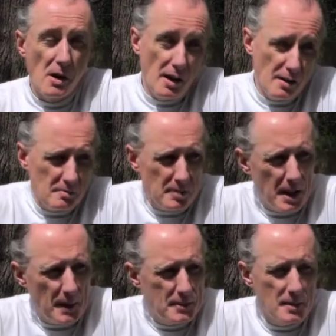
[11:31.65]
And
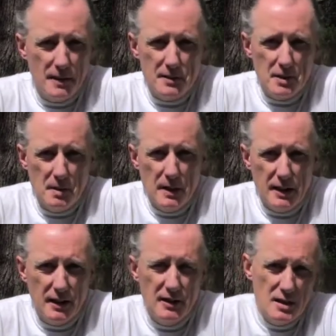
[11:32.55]
perhaps I might start
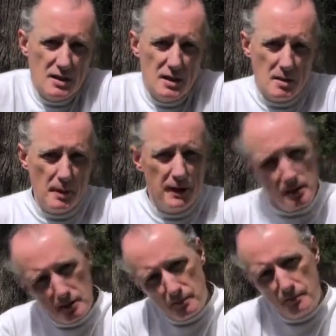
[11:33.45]
making these
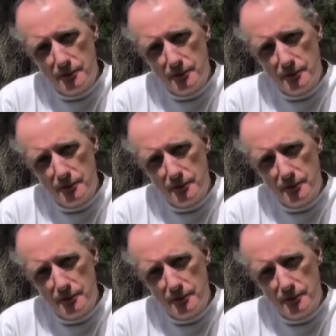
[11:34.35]
independent